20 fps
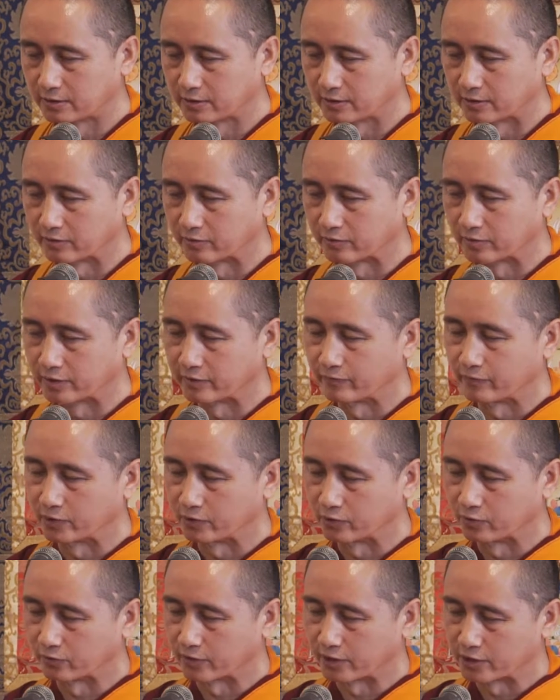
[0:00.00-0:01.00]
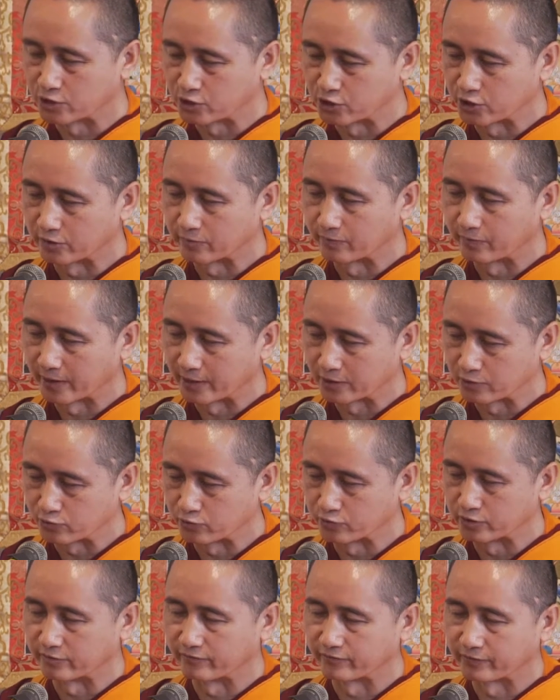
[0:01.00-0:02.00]
you know, even though achieved by
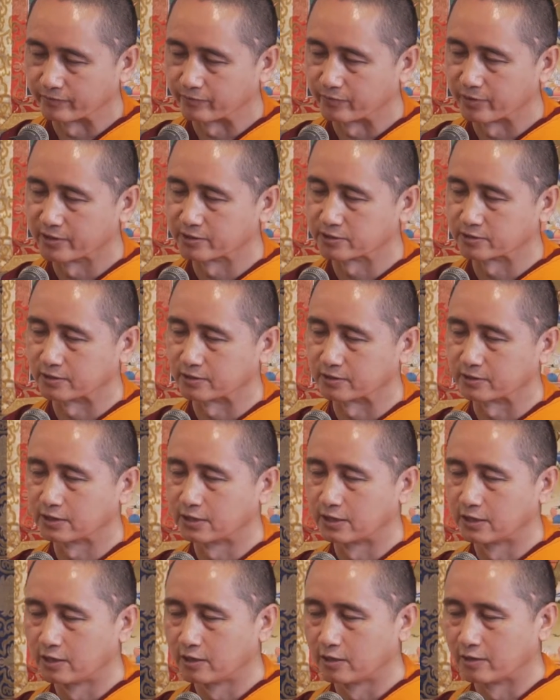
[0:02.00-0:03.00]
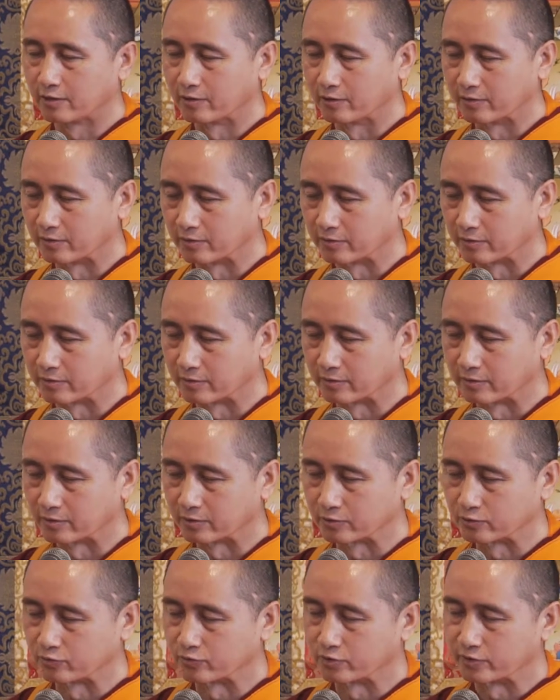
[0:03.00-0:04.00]
two different person or,
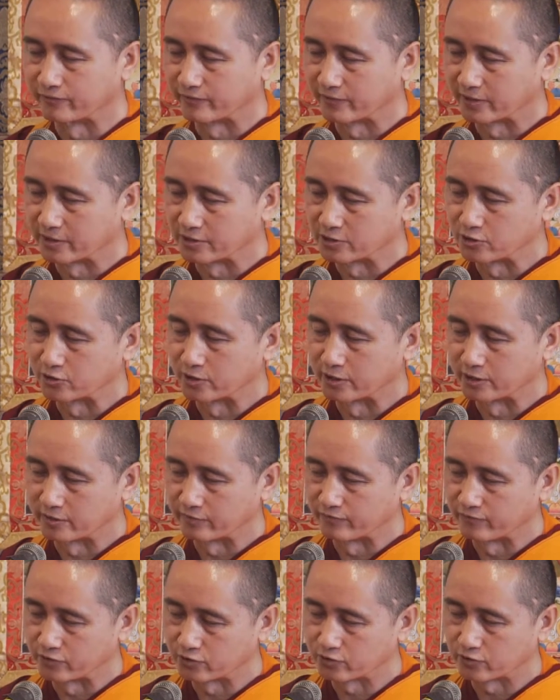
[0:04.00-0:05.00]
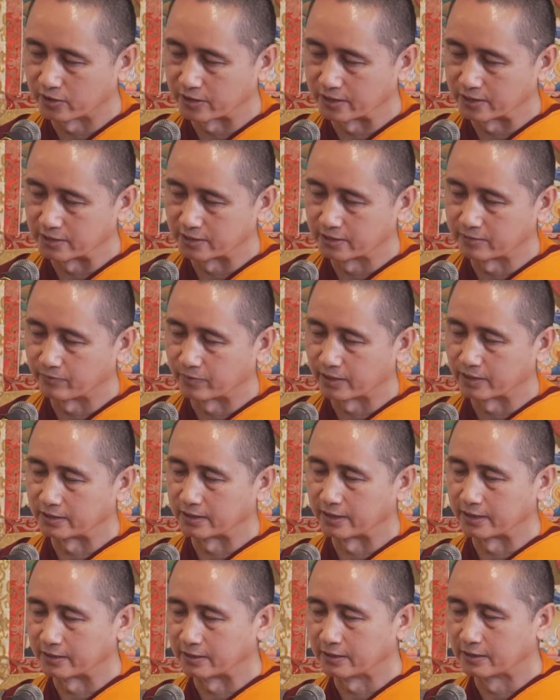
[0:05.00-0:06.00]
or two different individuality, but
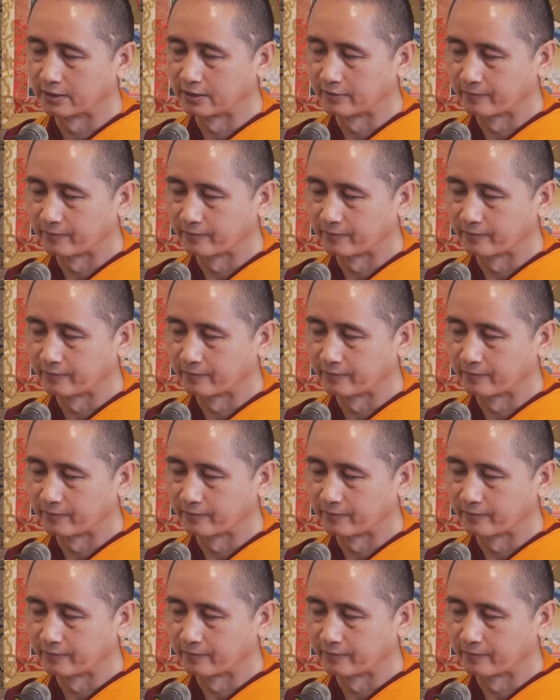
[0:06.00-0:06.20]
then